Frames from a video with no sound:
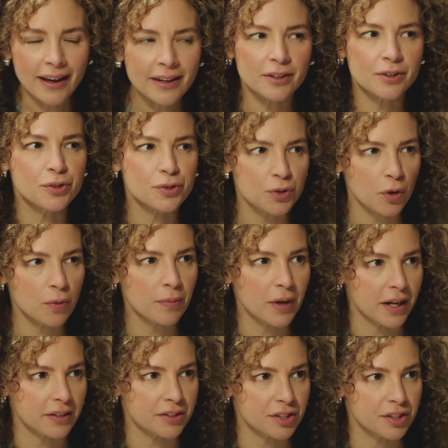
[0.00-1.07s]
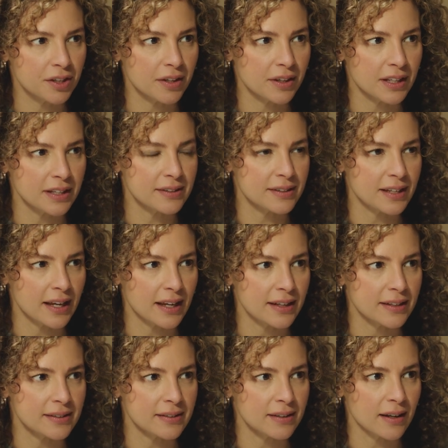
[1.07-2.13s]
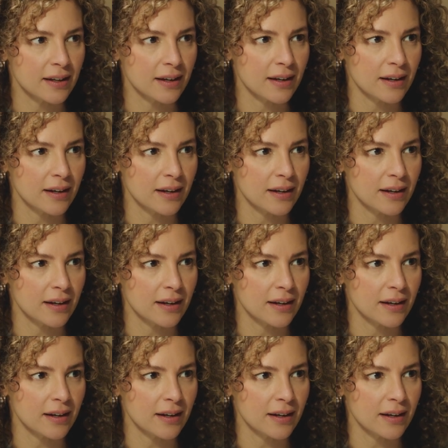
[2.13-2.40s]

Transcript: hear so much these days.